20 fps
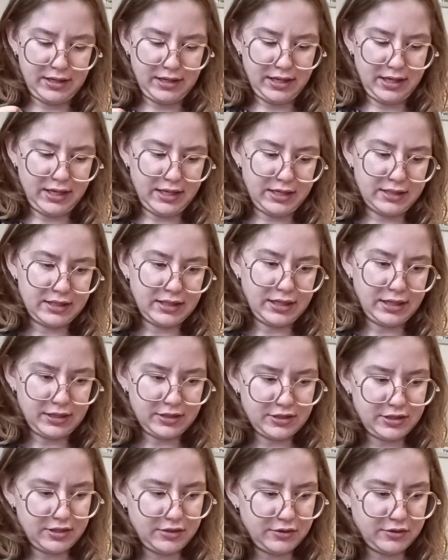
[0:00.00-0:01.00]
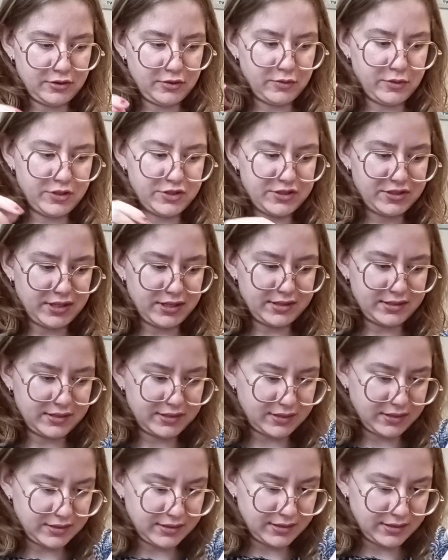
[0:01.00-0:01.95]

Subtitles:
and I actually don't know which size this is.